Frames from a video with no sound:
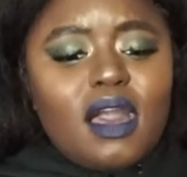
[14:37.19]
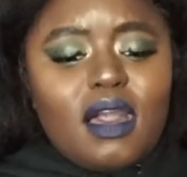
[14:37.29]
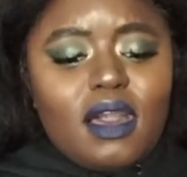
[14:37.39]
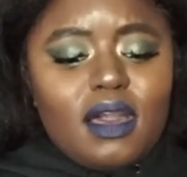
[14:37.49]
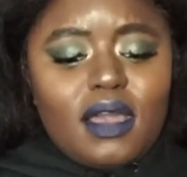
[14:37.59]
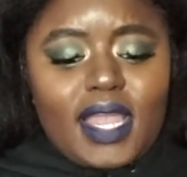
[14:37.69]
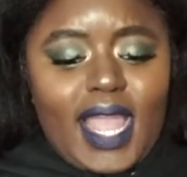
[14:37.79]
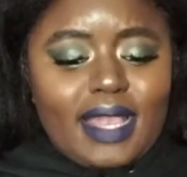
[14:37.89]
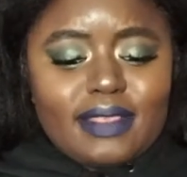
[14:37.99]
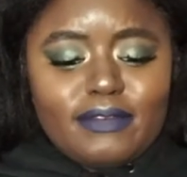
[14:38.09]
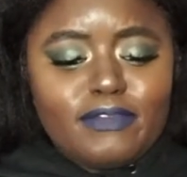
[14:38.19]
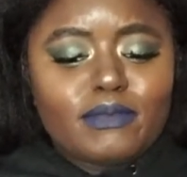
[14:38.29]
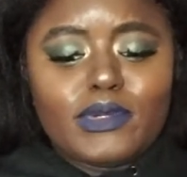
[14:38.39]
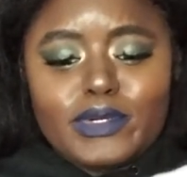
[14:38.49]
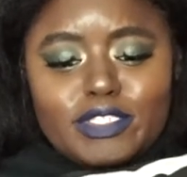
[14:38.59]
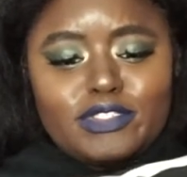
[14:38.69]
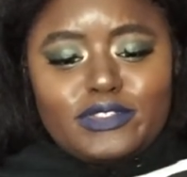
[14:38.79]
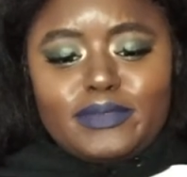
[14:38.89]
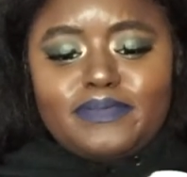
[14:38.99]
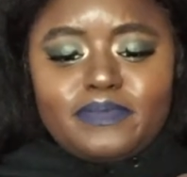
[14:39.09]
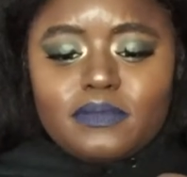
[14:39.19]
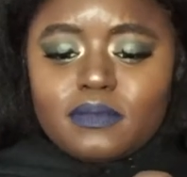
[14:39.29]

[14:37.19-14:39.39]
I got them from Nordstrom.